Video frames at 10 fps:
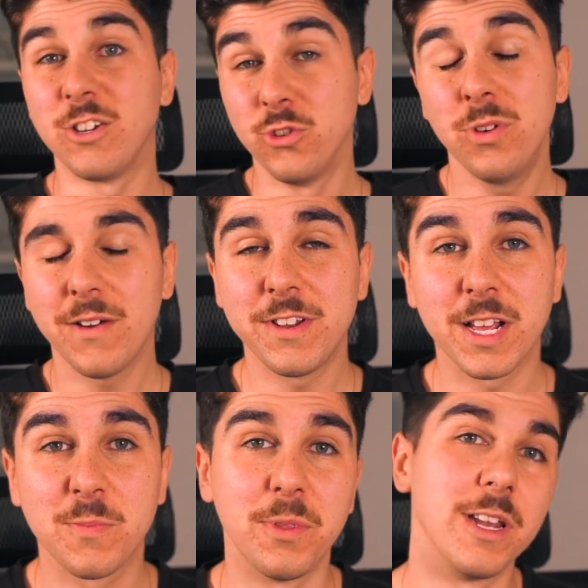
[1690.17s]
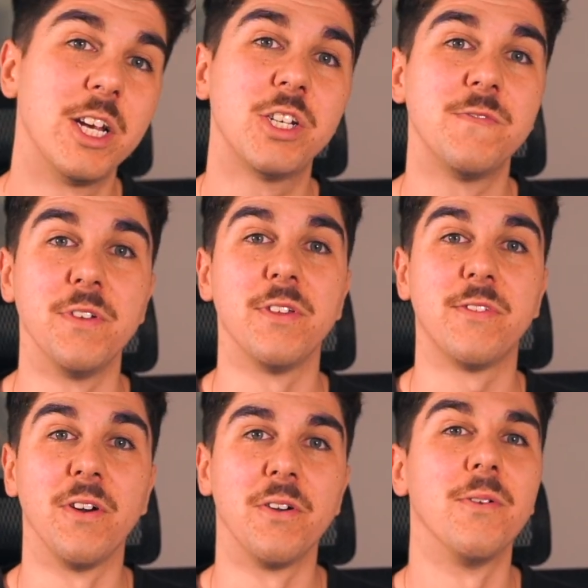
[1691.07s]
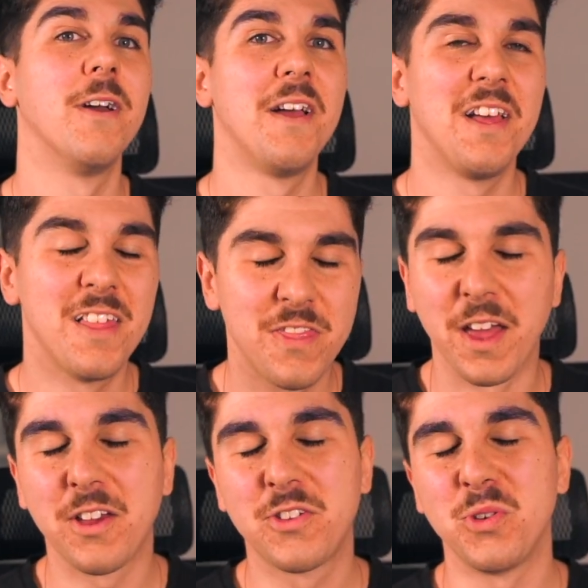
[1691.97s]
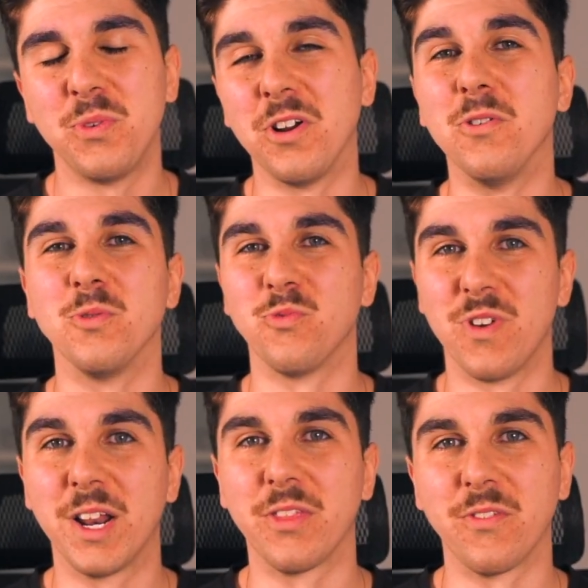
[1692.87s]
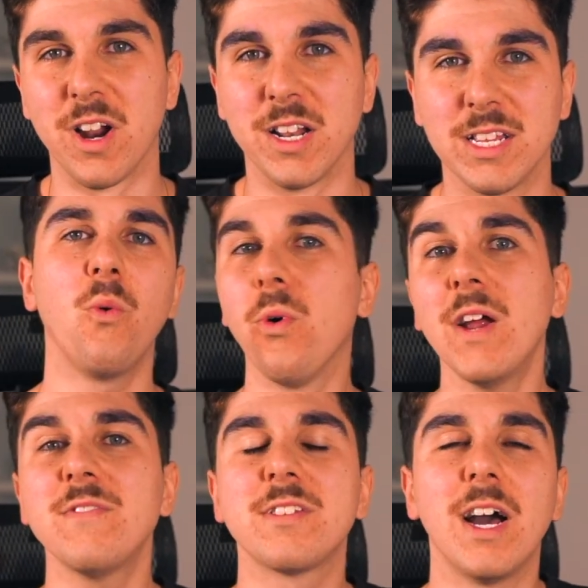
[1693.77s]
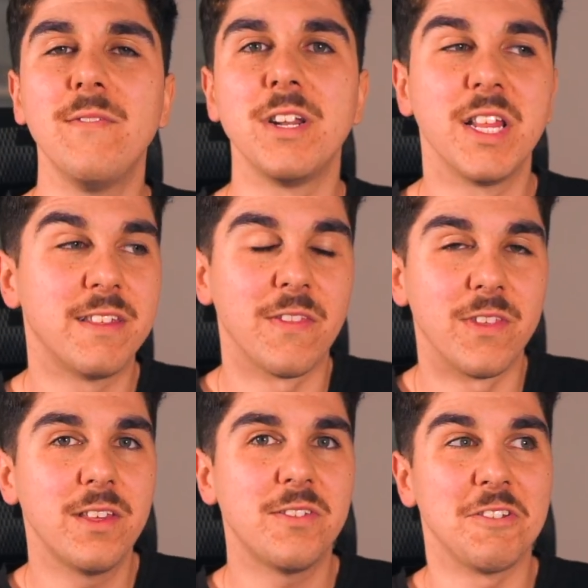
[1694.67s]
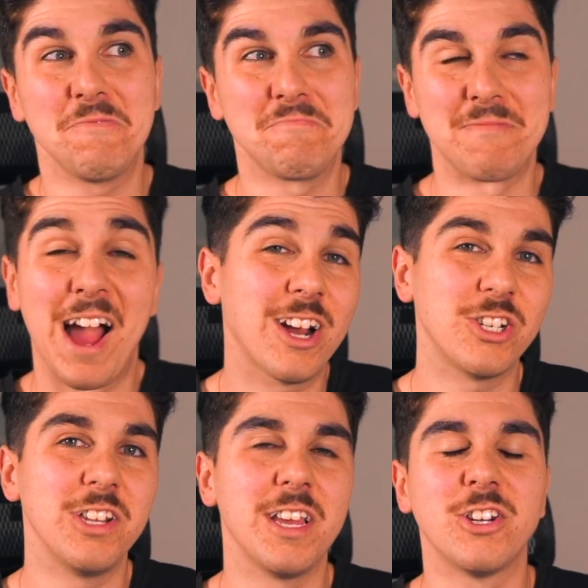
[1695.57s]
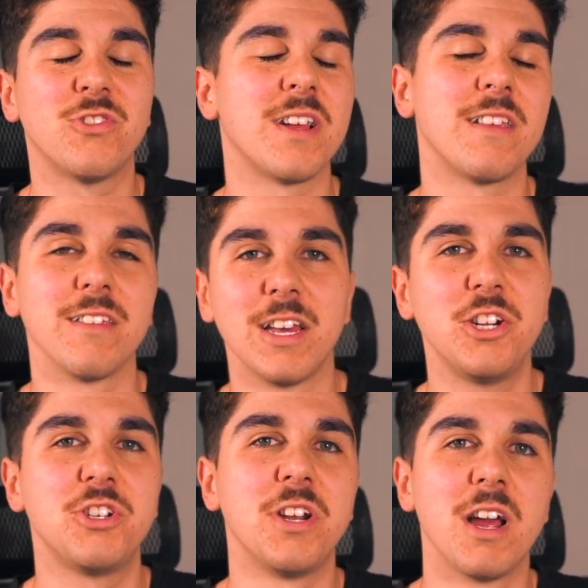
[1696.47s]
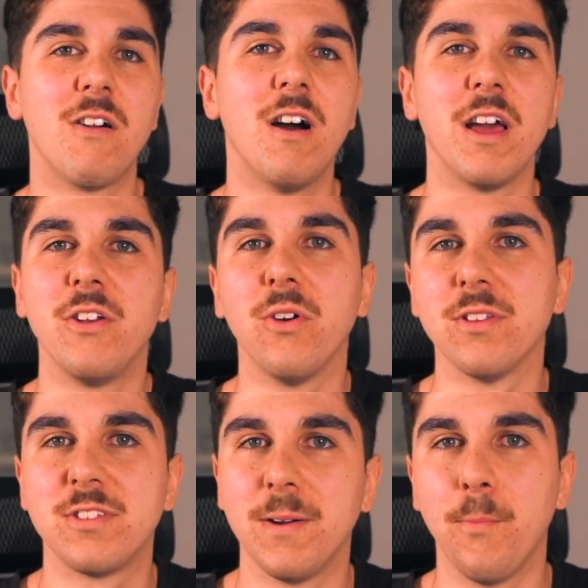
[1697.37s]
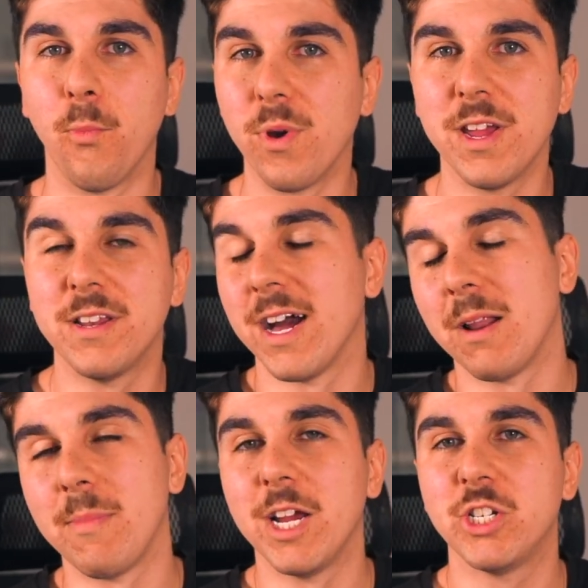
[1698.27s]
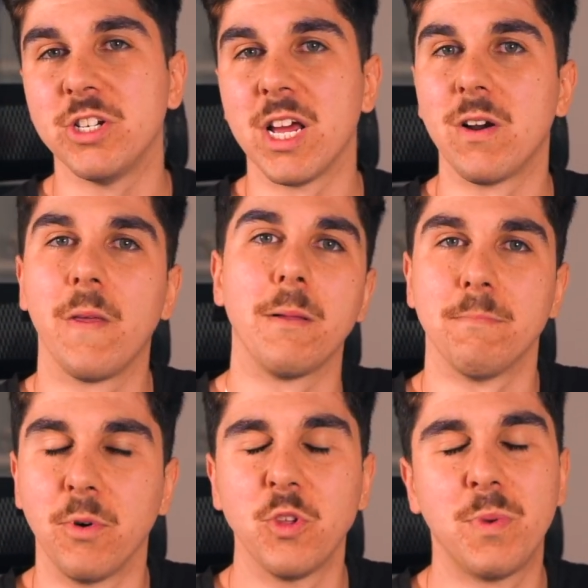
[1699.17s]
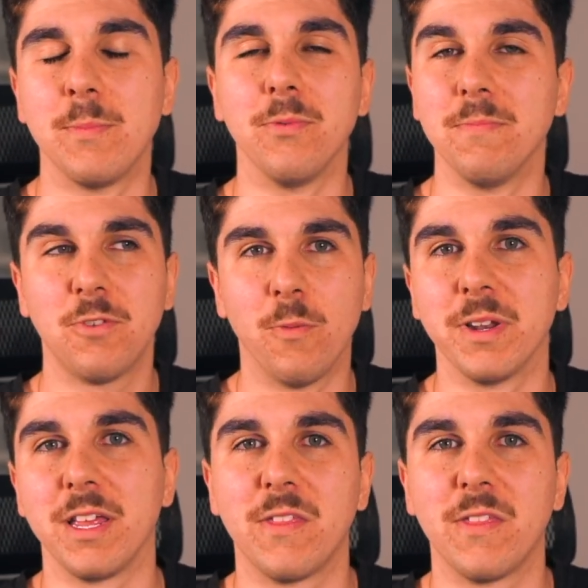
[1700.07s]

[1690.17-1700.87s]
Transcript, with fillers: I do have an explanation for this though, thanks to an old Reddit thread. What I've discovered is that this is actually a translation error and not some weird animation error that most people commonly